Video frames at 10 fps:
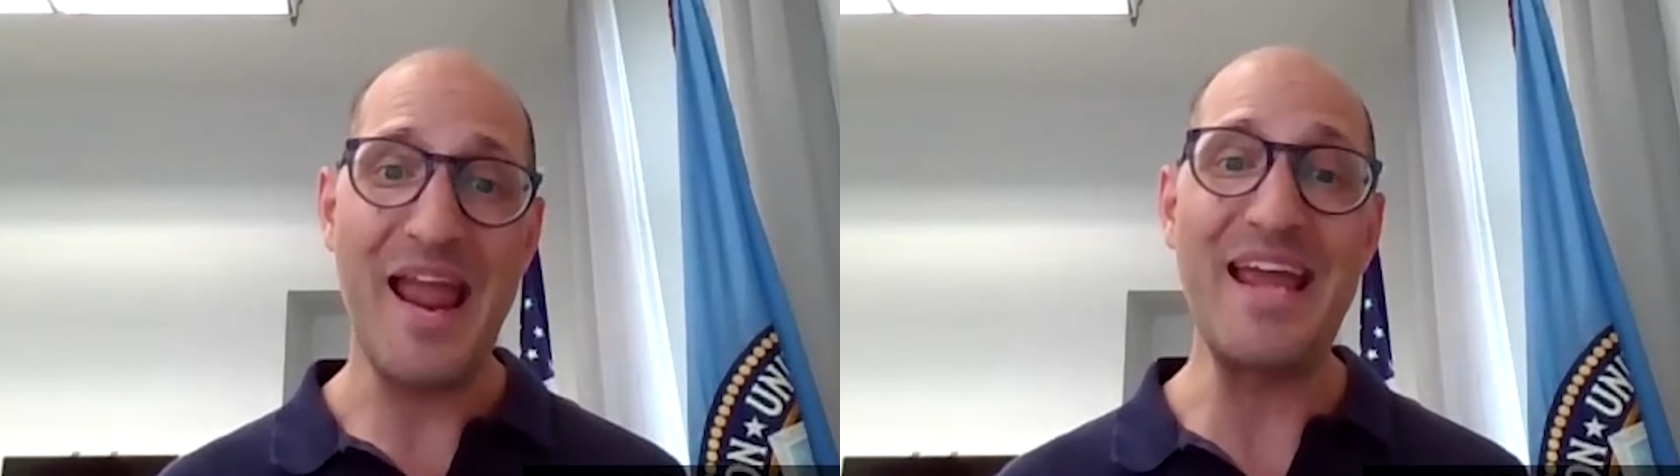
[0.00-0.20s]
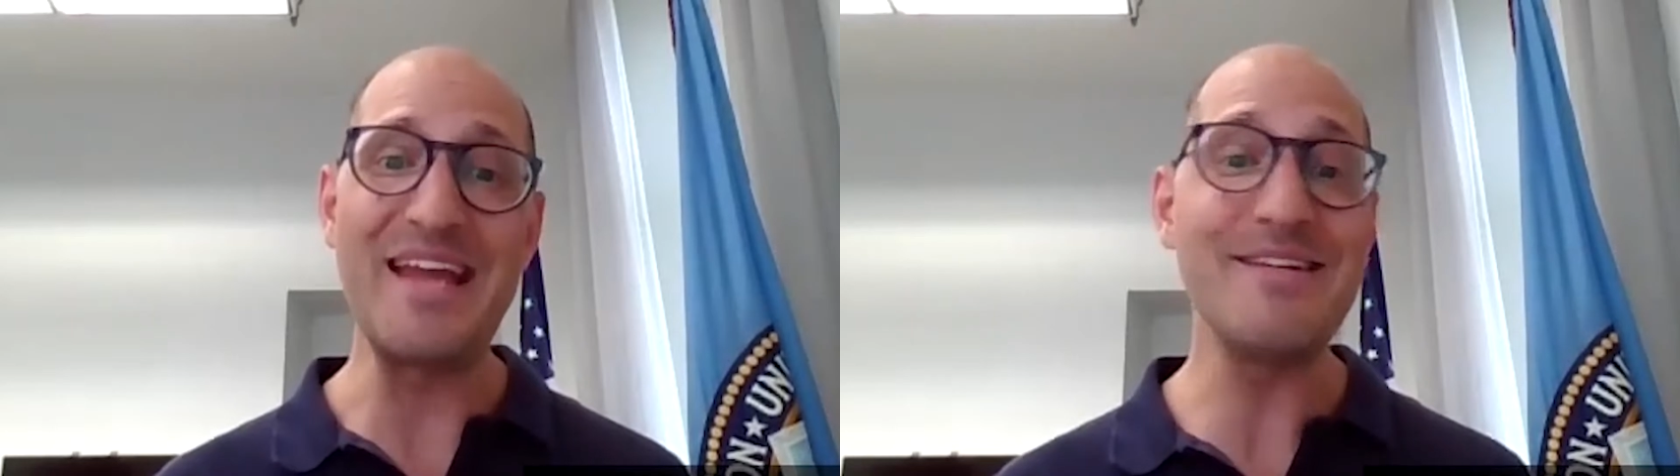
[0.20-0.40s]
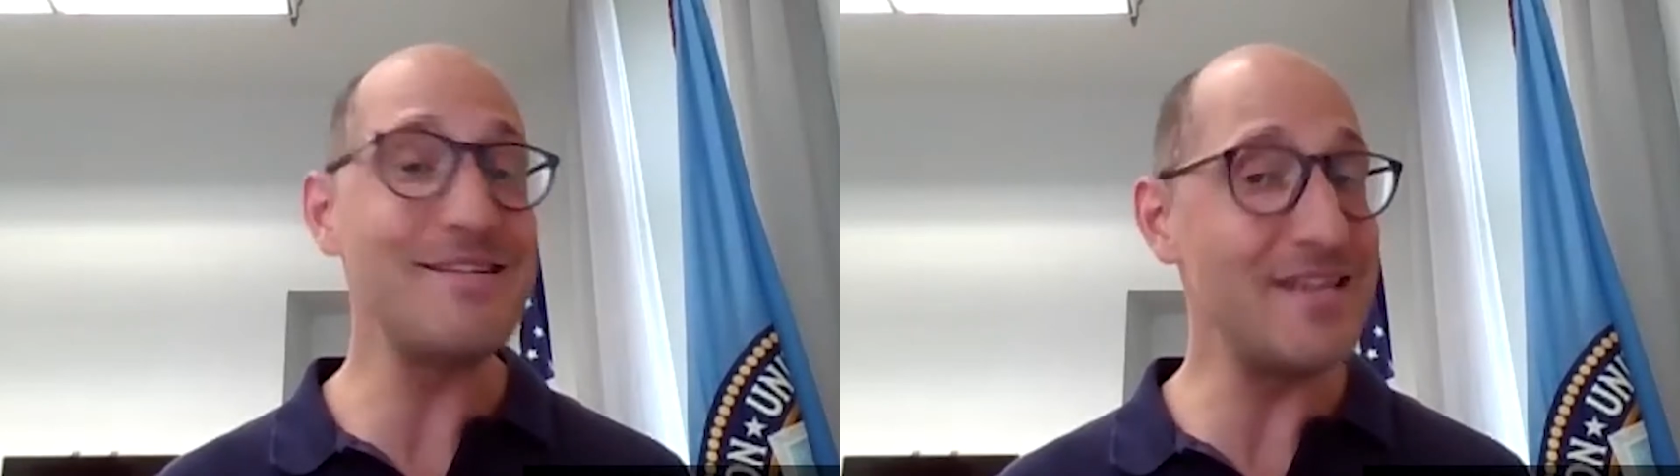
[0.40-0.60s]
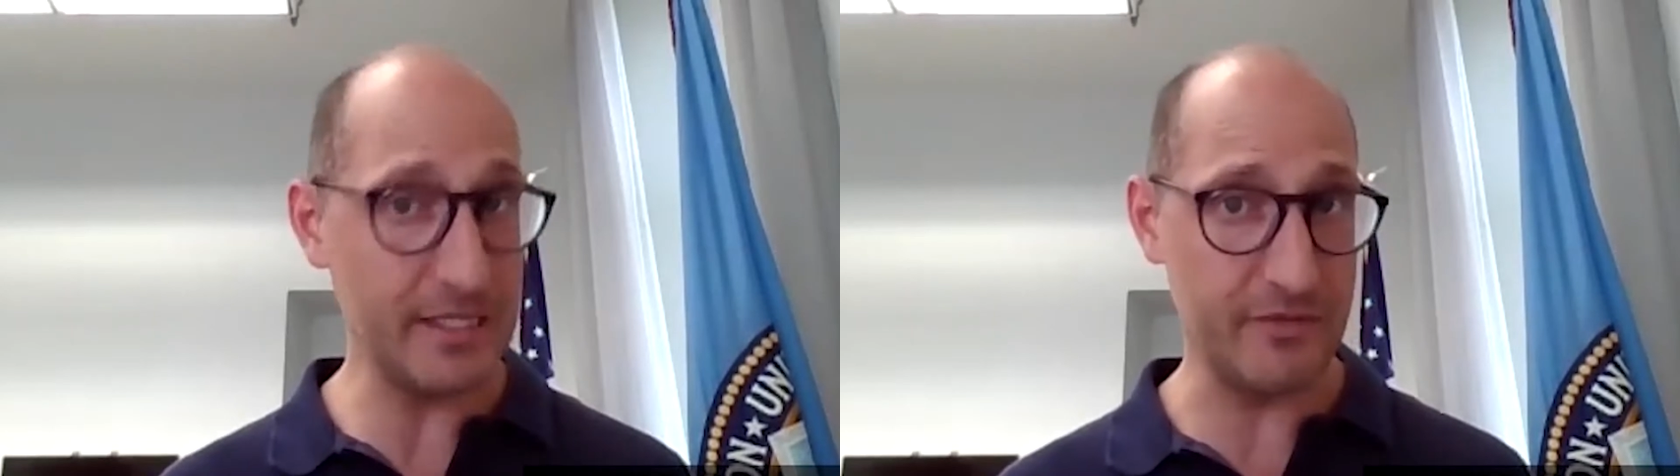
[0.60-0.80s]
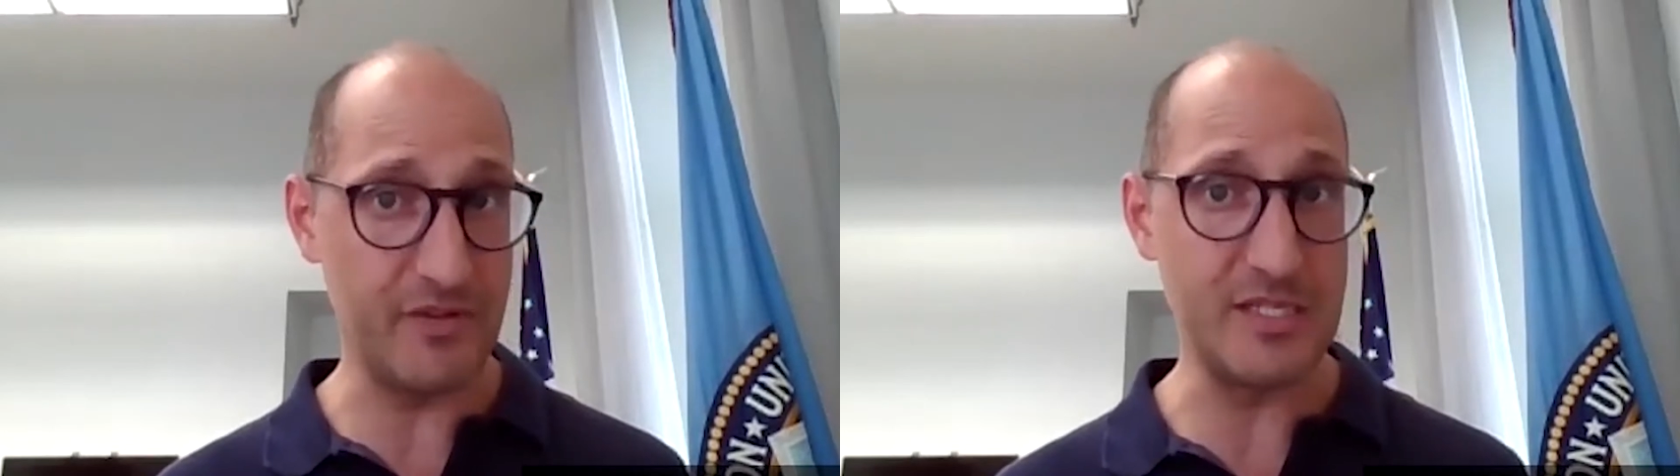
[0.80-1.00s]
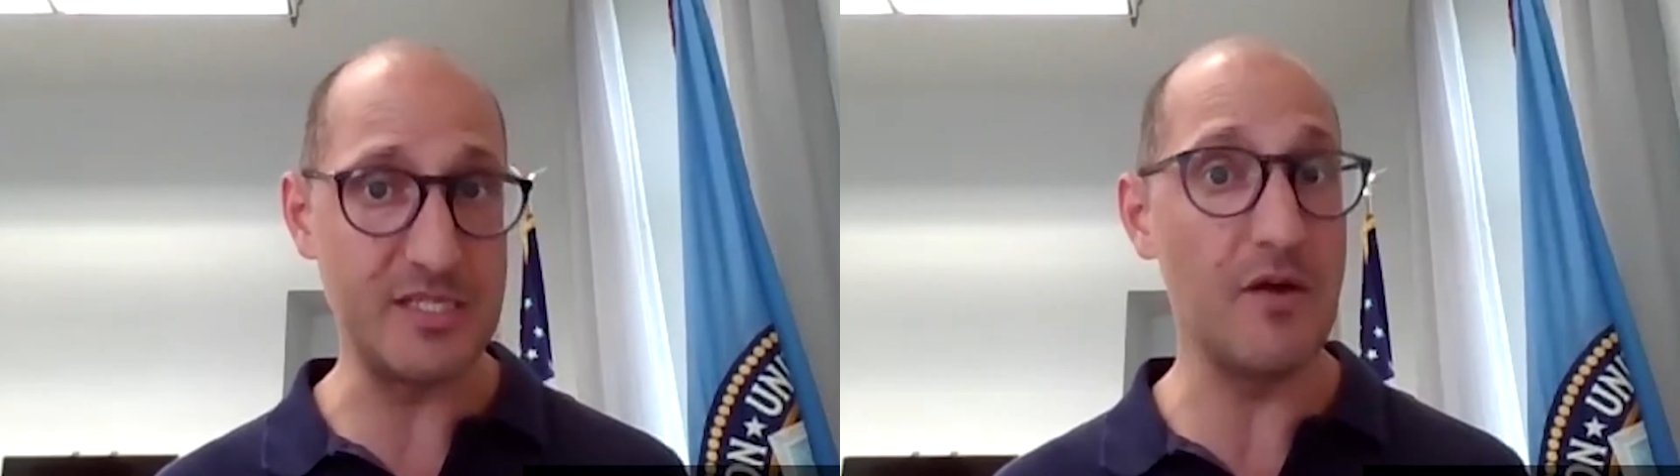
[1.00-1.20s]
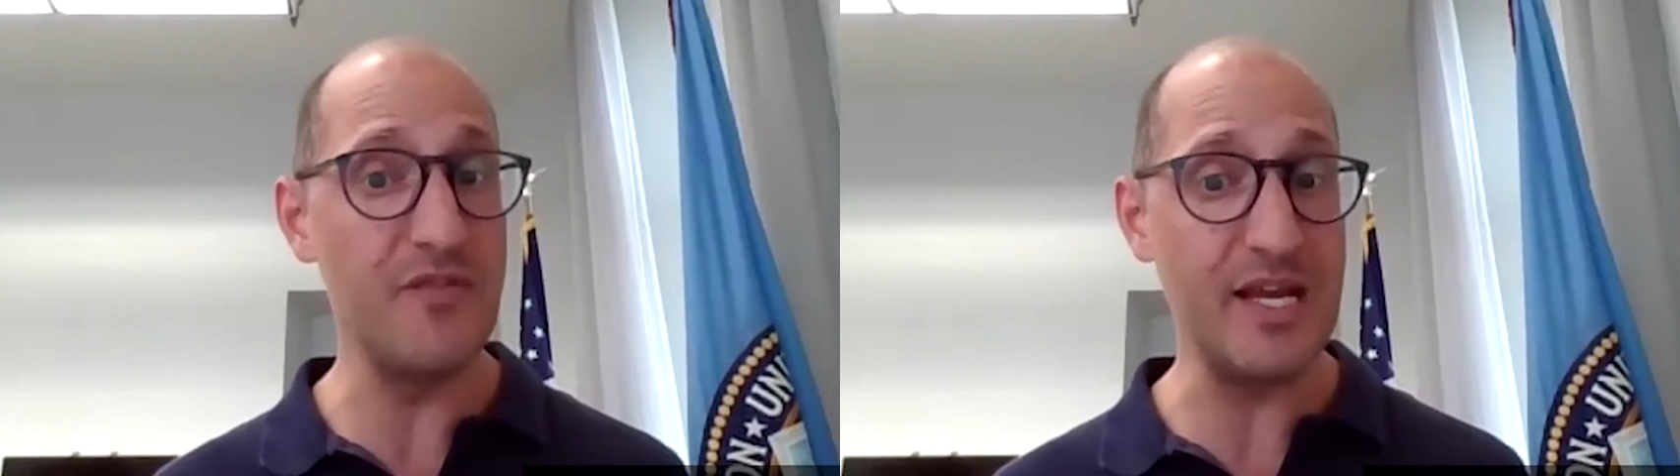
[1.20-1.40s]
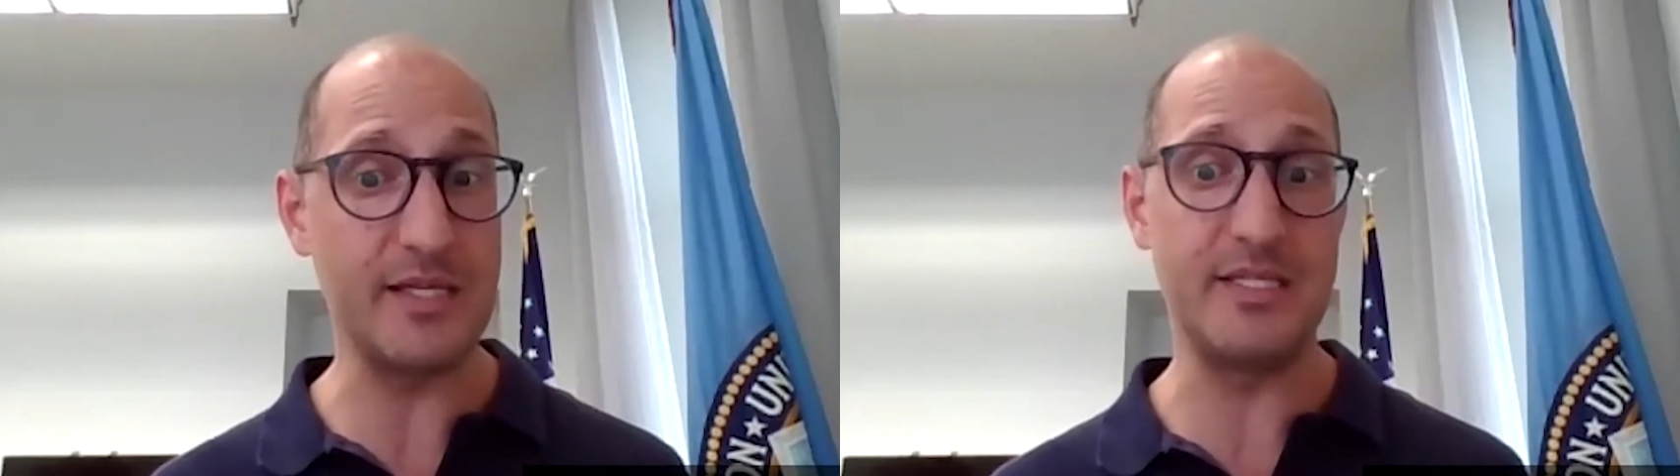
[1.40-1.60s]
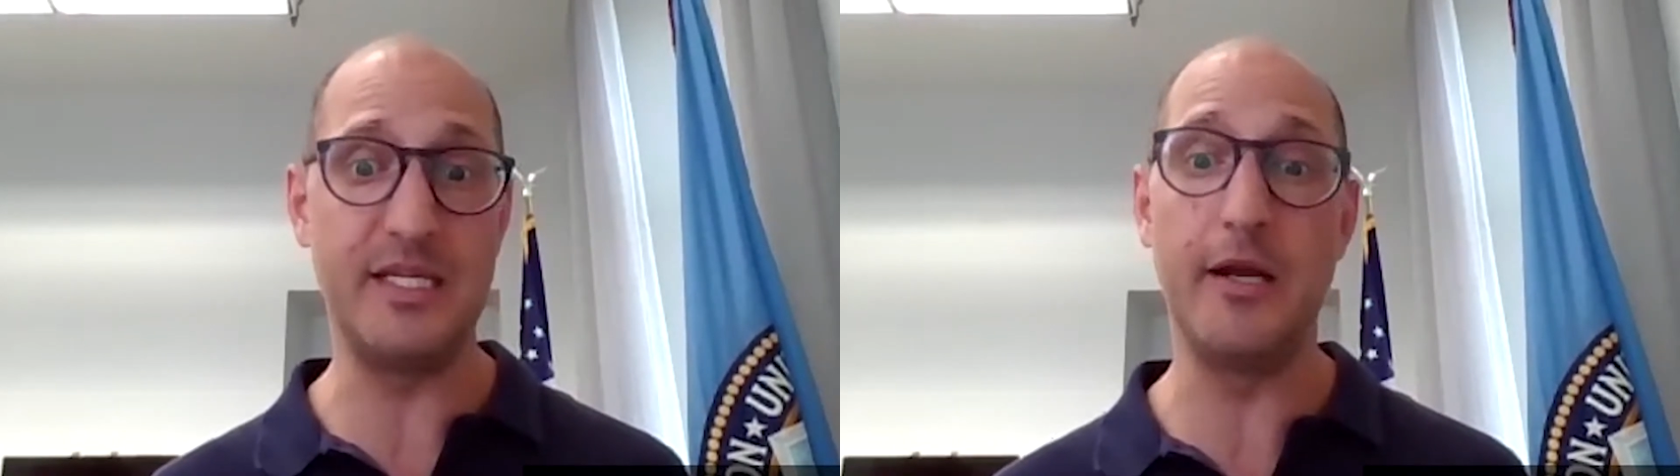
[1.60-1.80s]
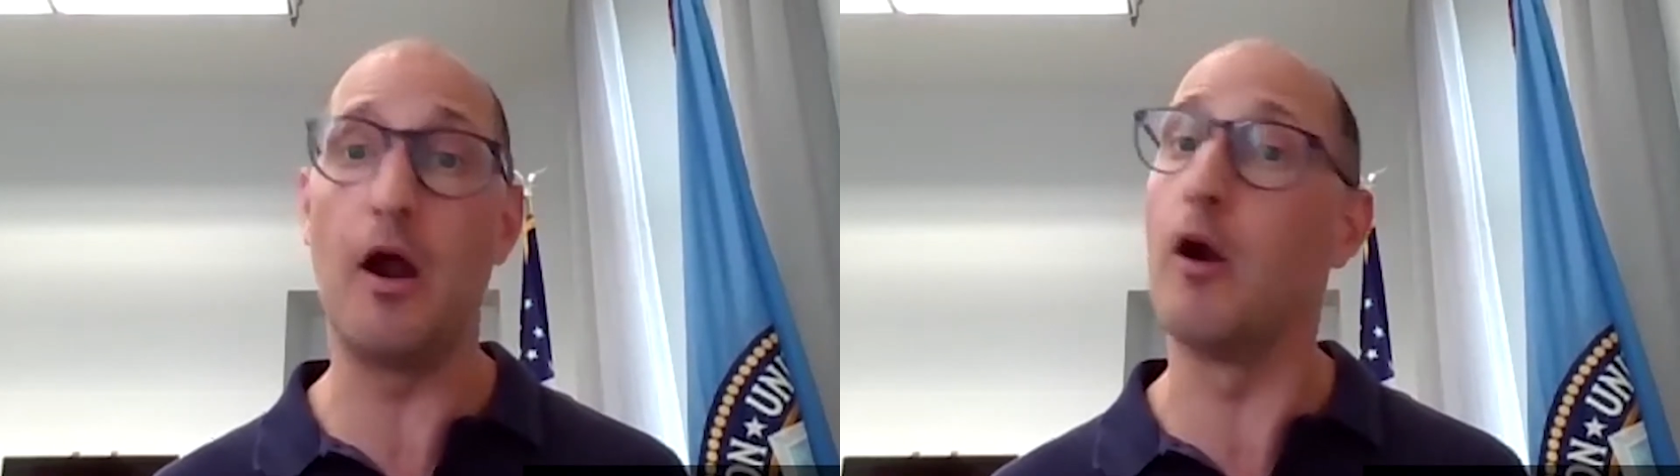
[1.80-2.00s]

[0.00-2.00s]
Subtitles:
and addictiveness of nicotine